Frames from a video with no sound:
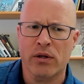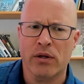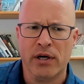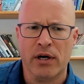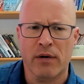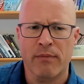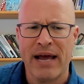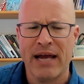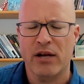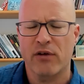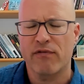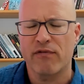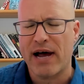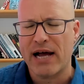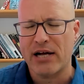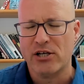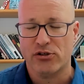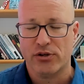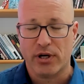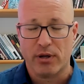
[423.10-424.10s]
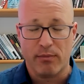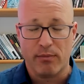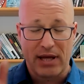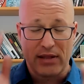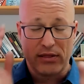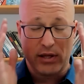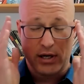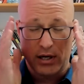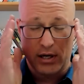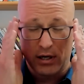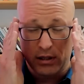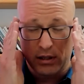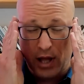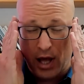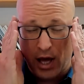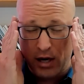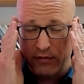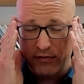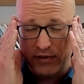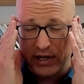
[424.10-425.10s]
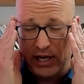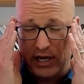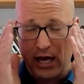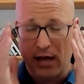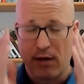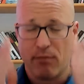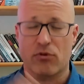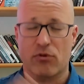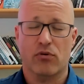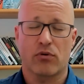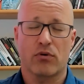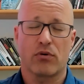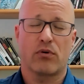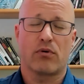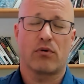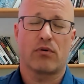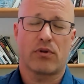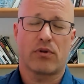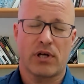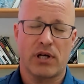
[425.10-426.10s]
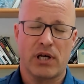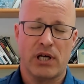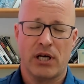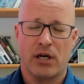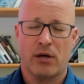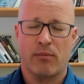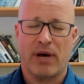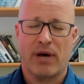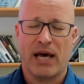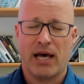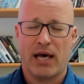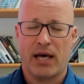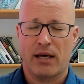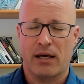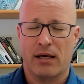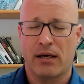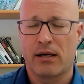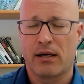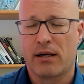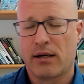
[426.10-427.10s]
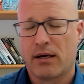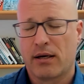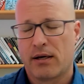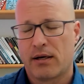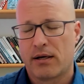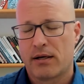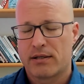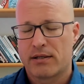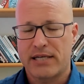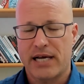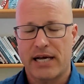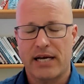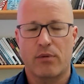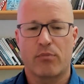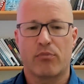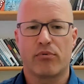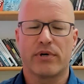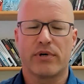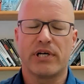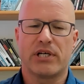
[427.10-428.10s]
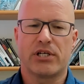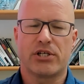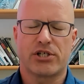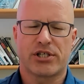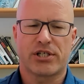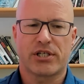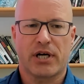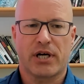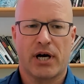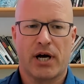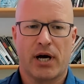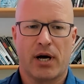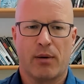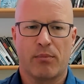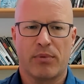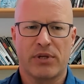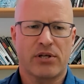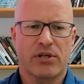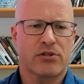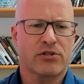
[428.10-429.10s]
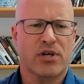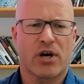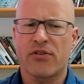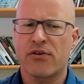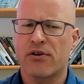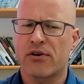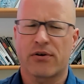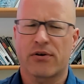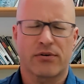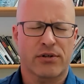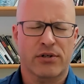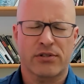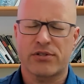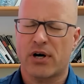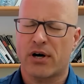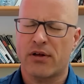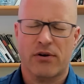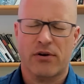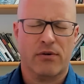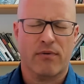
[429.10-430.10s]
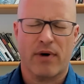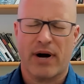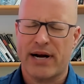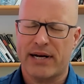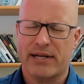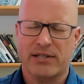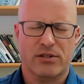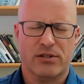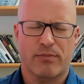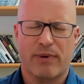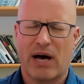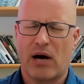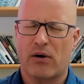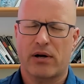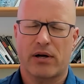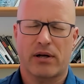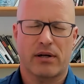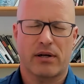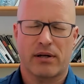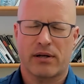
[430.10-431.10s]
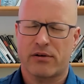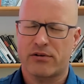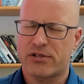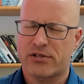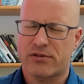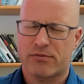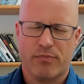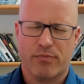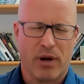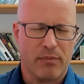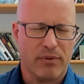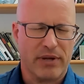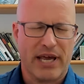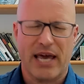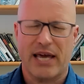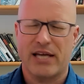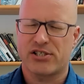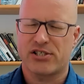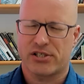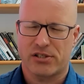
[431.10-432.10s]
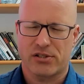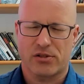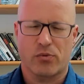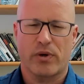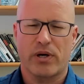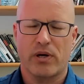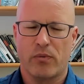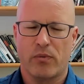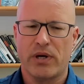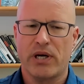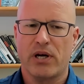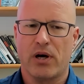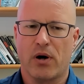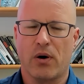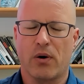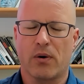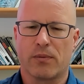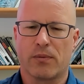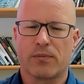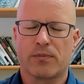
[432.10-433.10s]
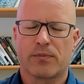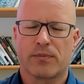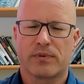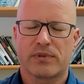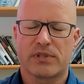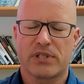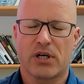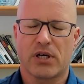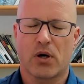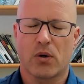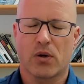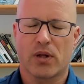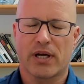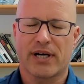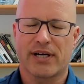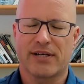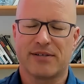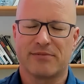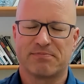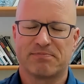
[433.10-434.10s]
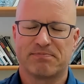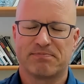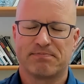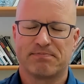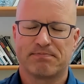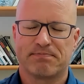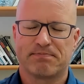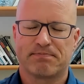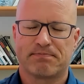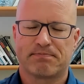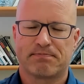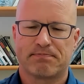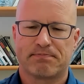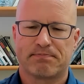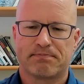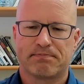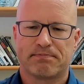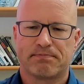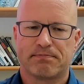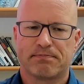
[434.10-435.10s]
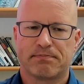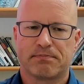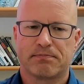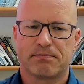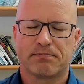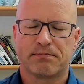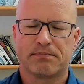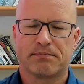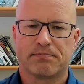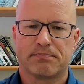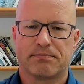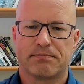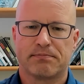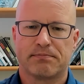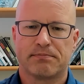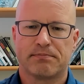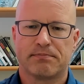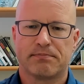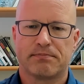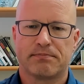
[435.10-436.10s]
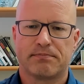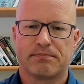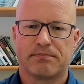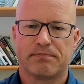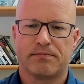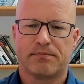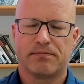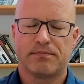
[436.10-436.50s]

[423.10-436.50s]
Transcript: their manufacturing method, and a lot of it came through the EMA data breach. But there's other writings about it. There's publications. We know it's E. coli. That's good. So the process too, you